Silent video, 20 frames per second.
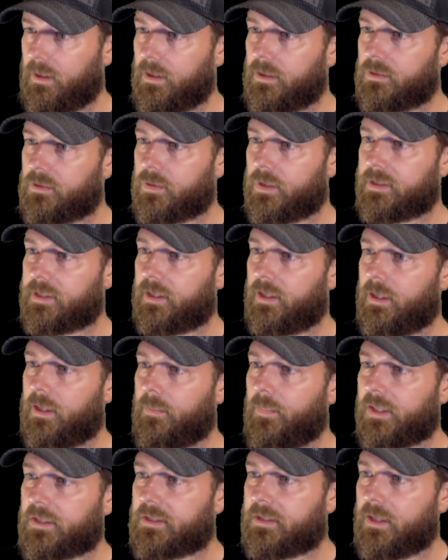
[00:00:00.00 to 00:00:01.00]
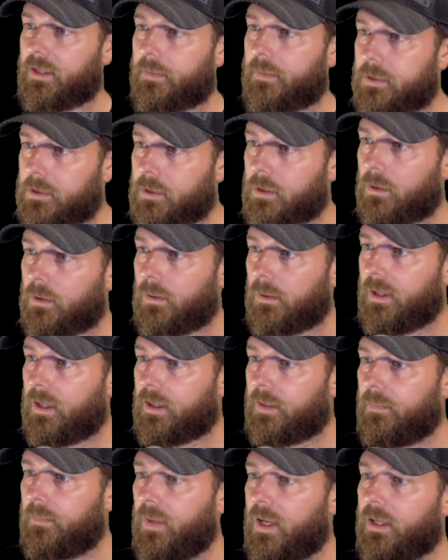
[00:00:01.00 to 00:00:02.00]
So I said, about to see how much gold I
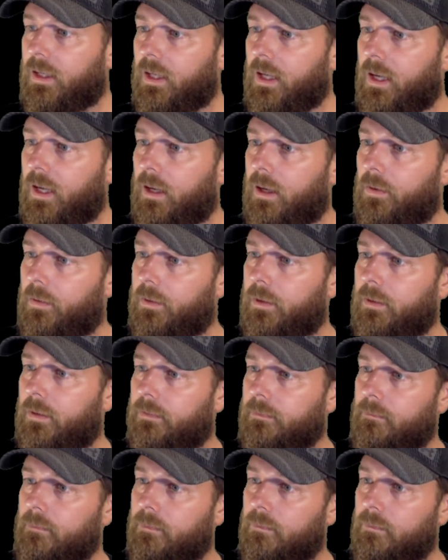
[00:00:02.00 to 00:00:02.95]
can make in an hour.